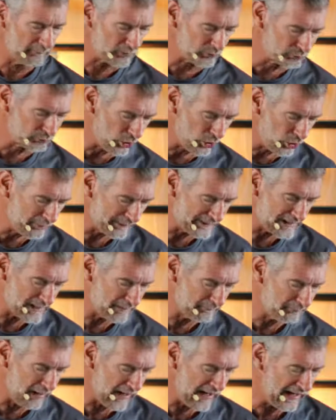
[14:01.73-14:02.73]
the Roman
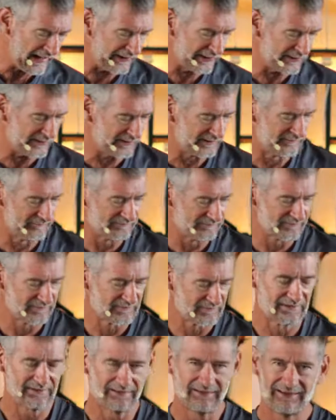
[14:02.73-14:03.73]
Empire.
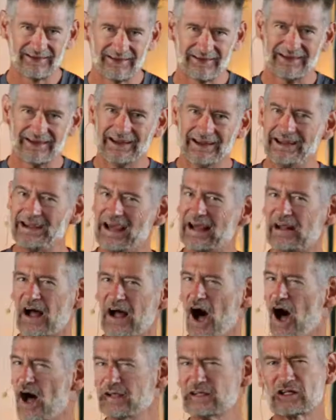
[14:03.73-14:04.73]
He
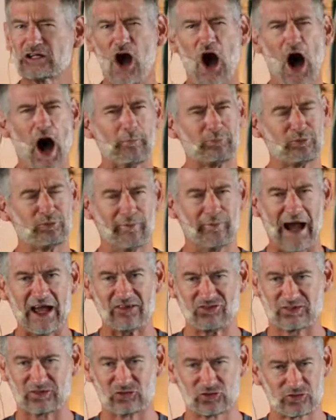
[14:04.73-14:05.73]
had
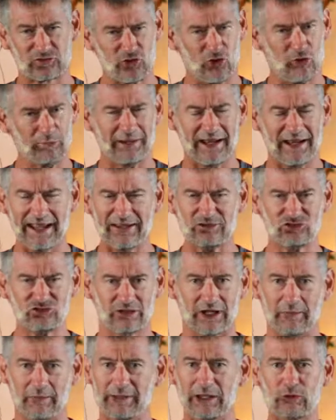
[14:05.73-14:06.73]
uncompromising
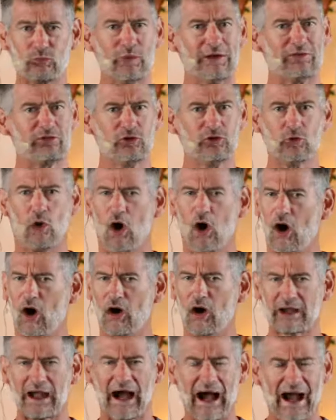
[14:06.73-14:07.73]
determination. I mean, he went through
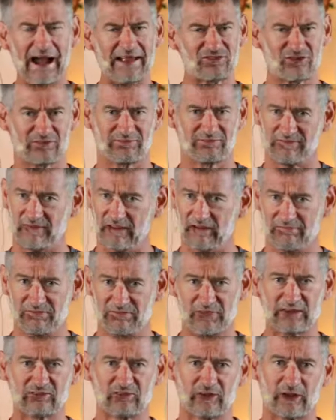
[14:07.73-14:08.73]
all kinds of
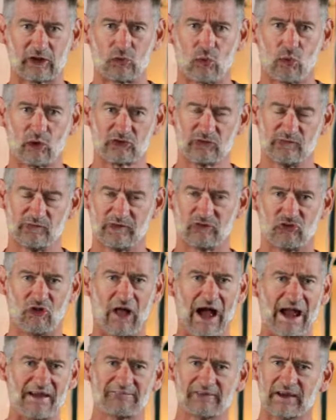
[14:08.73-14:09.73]
things in the course of his
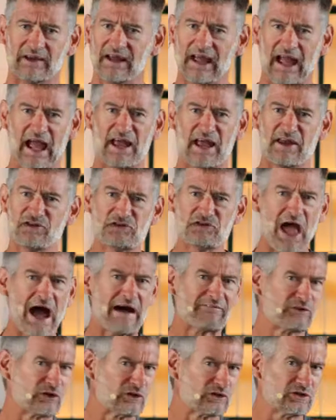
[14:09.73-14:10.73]
life and
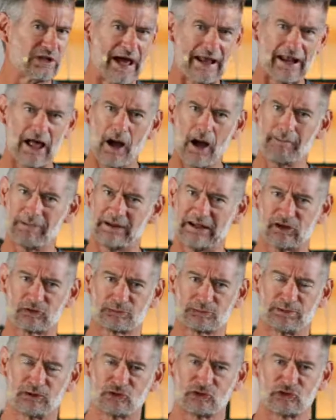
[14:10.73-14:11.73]
never let up in
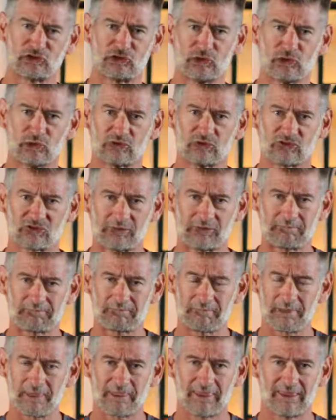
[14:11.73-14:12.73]
his pursuits.
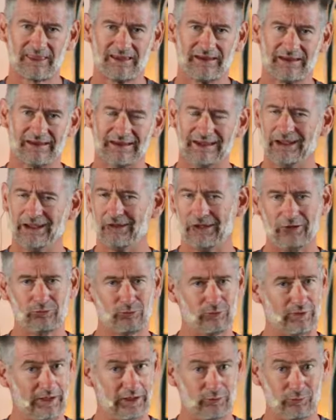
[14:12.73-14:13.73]

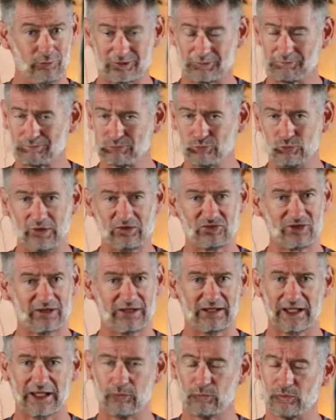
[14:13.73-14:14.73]
He went to
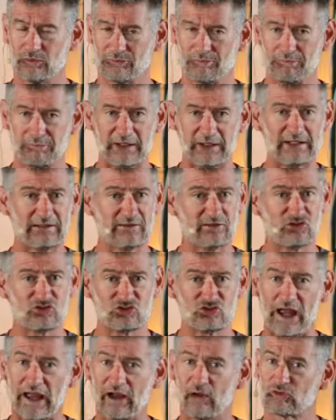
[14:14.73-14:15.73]
prison, he was beaten,
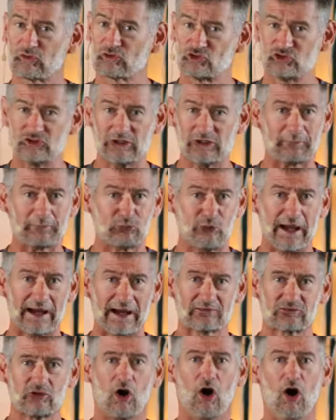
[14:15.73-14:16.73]
jailed,
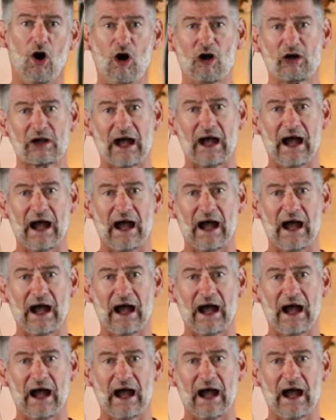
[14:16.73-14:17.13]
shipwrecked, all